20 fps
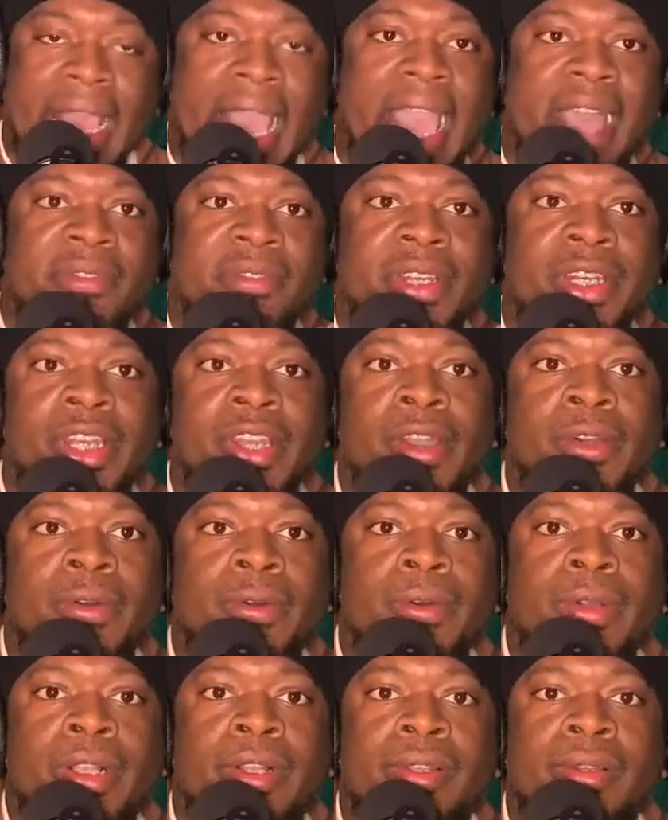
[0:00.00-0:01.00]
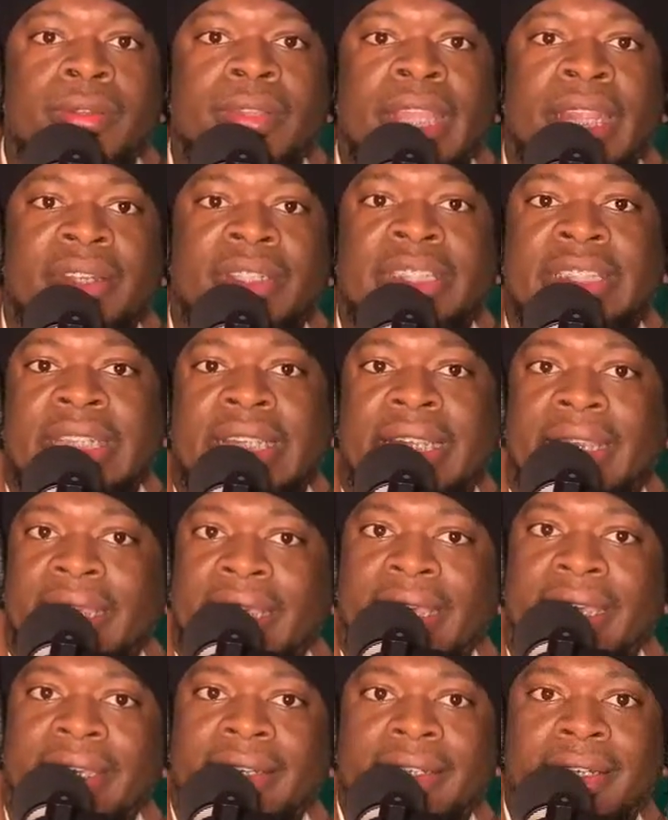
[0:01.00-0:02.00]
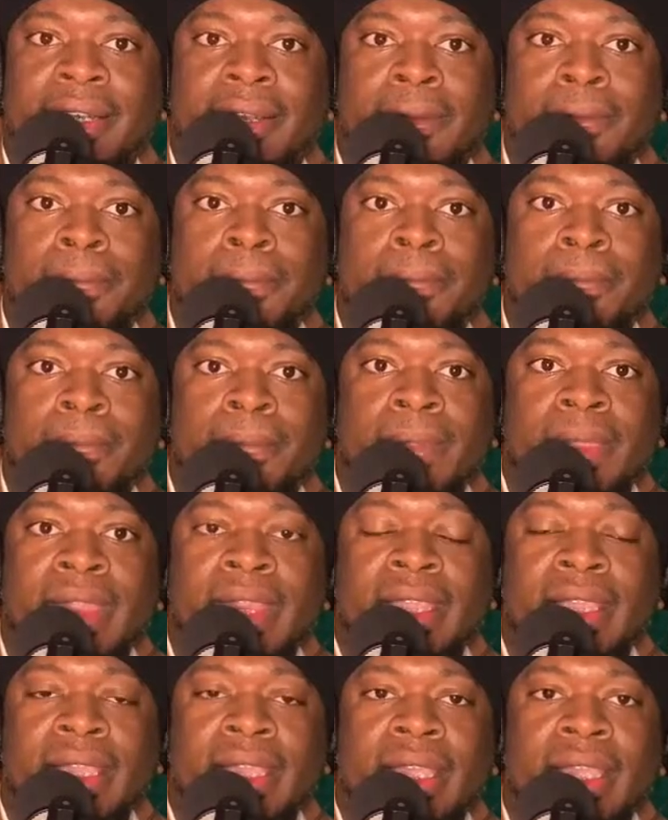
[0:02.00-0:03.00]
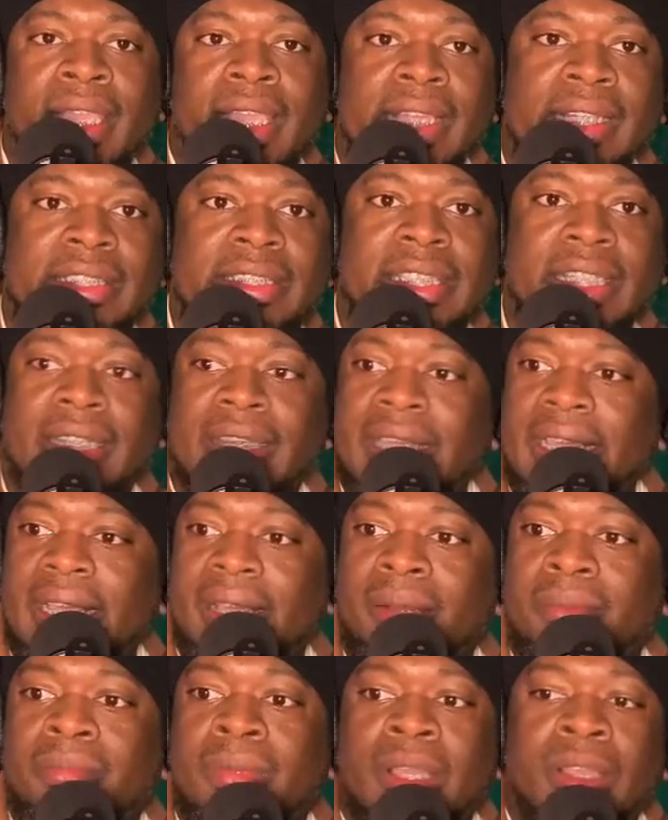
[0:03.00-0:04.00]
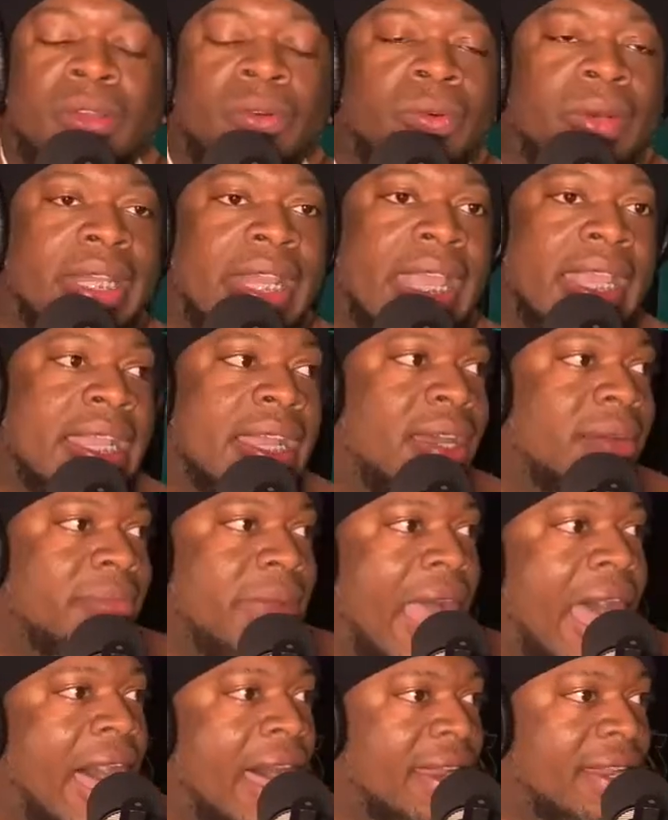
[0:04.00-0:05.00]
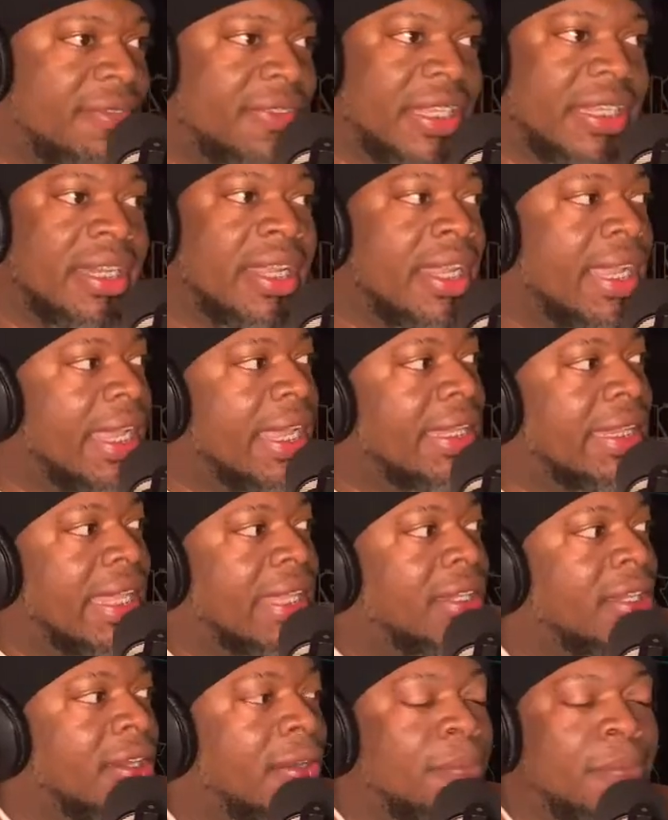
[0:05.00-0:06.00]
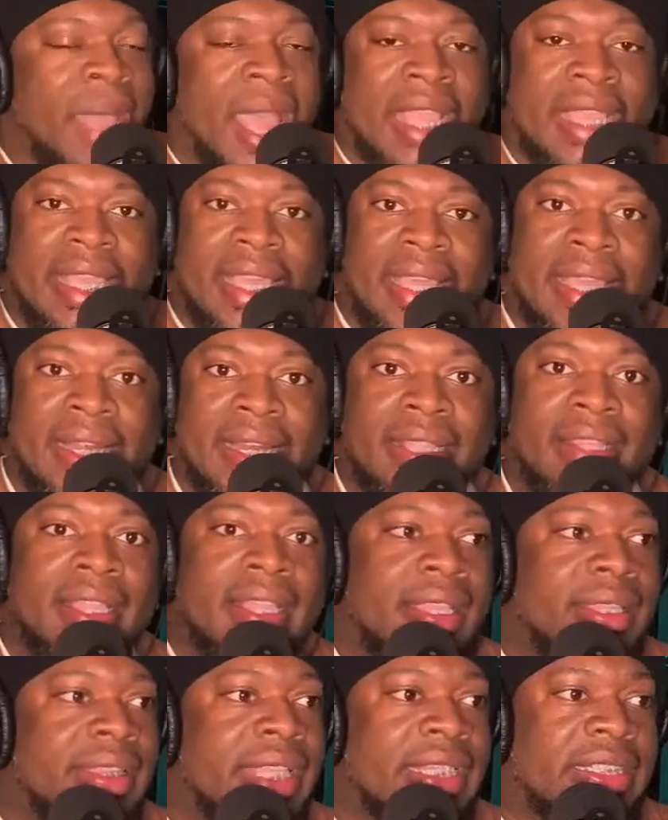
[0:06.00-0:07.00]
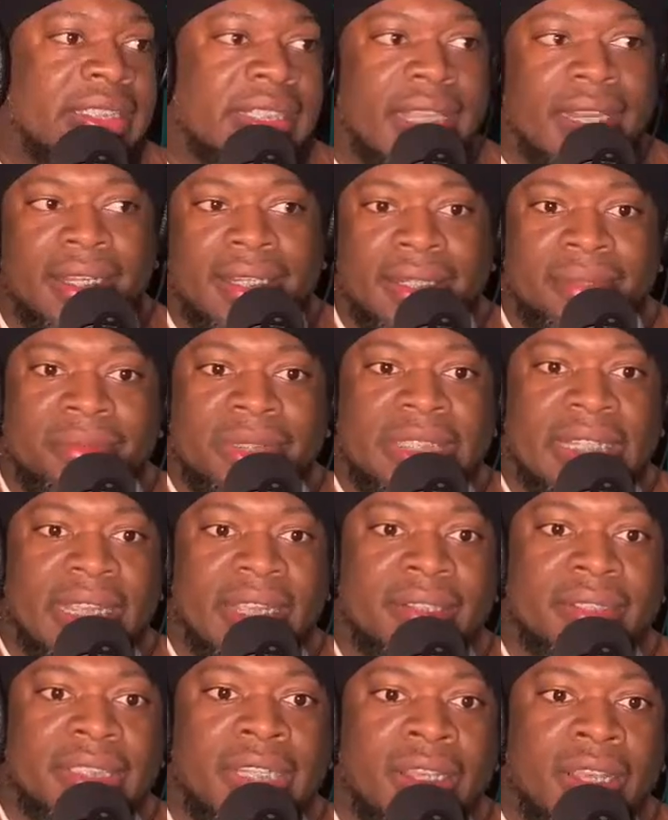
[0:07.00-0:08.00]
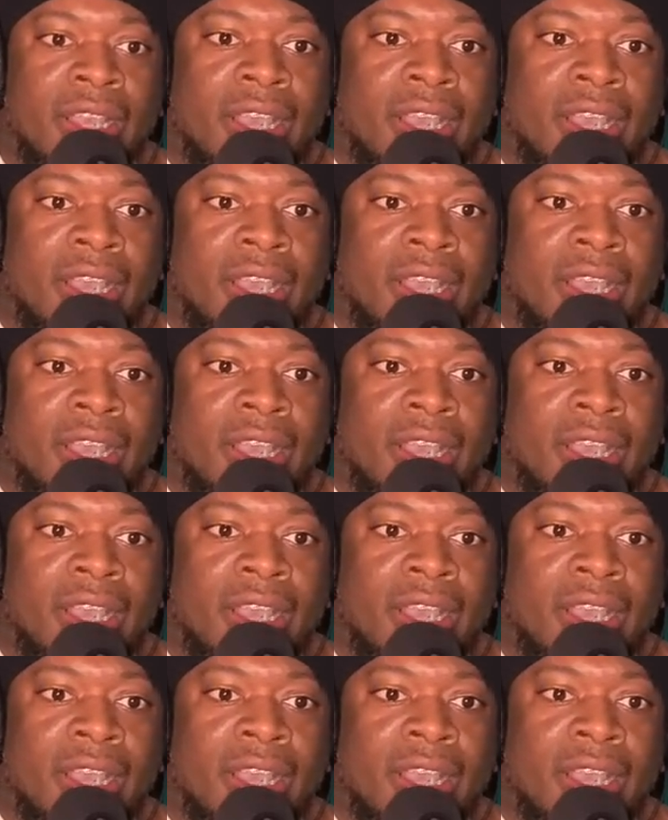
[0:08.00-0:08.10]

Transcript: have no clue they're seeing it. And to them, when they come out of it and they look back in it, they say to themselves,